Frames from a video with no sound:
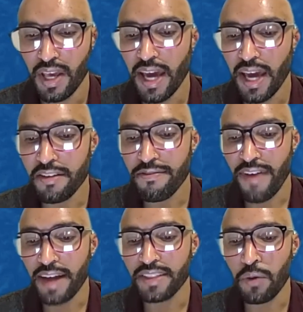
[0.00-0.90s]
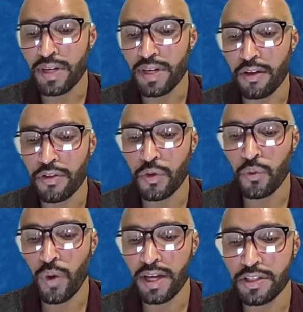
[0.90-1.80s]
And in fact, they went out of their
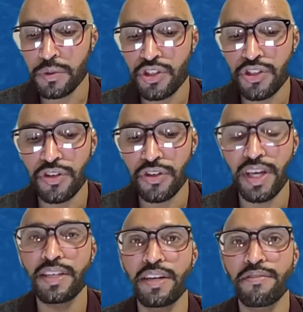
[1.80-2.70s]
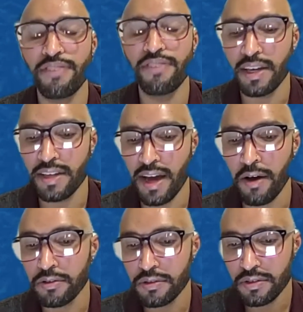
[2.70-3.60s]
way to ensure they didn't find
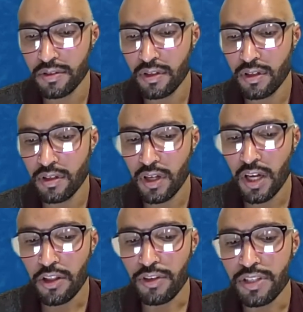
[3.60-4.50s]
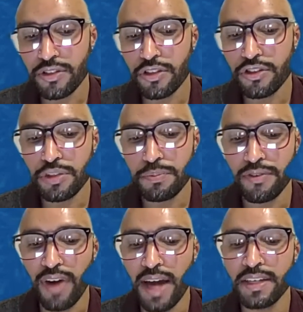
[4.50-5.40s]
out. The researchers
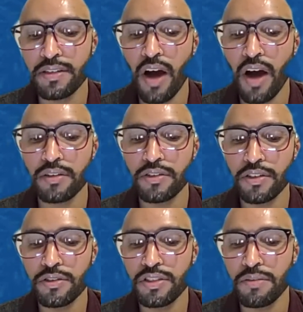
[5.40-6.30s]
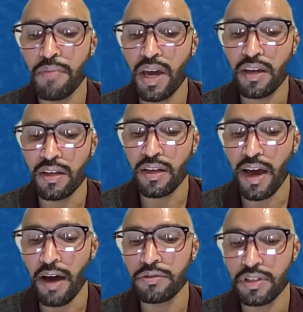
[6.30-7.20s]
provided doctors in Macon
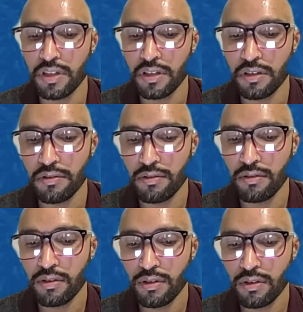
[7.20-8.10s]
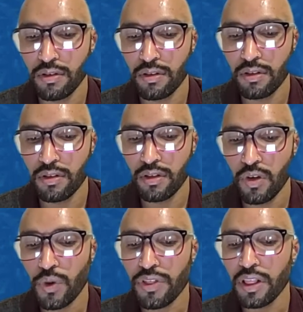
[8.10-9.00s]
County
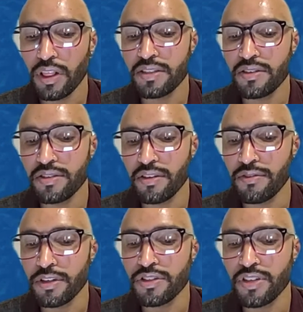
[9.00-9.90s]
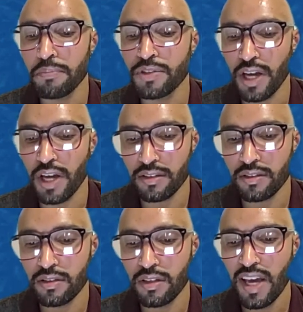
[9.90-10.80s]
with lists of their
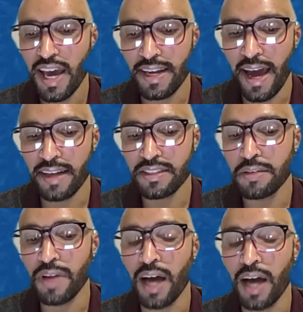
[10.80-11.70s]
subjects and asked them not